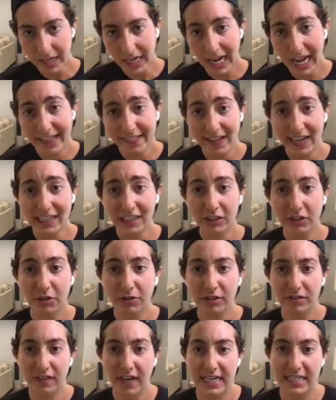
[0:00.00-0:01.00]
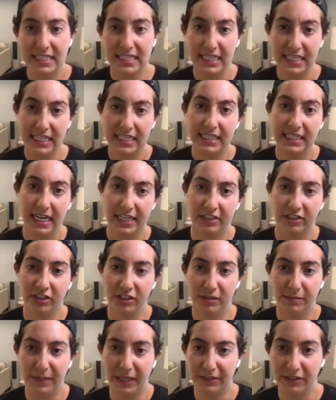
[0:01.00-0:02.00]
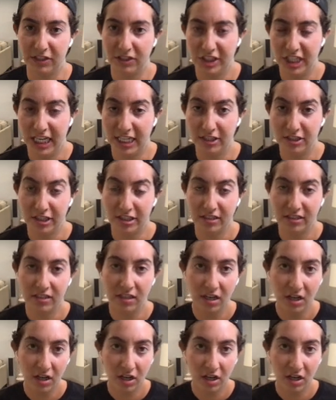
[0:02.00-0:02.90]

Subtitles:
And then it notifies the indexer about the changes.